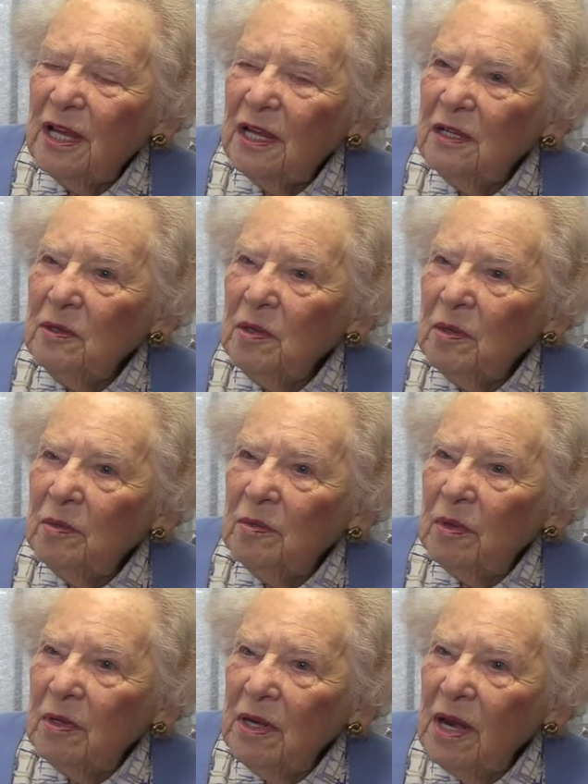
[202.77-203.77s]

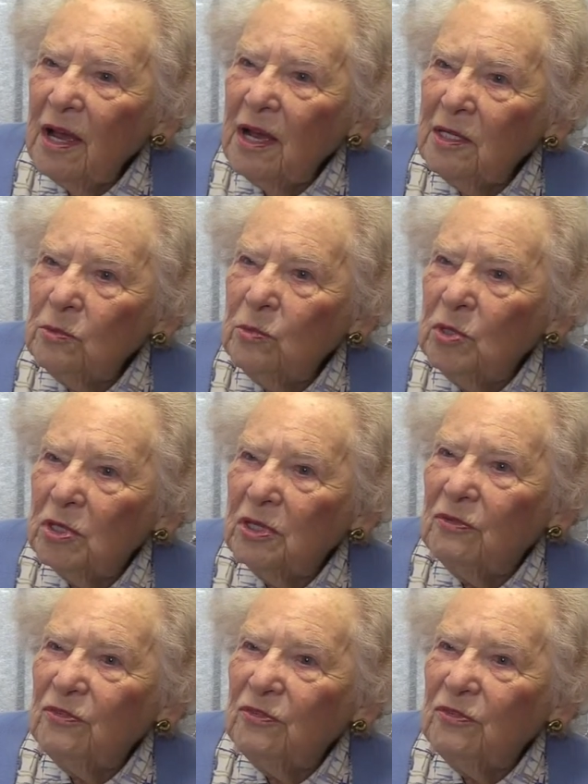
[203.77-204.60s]
an ironwork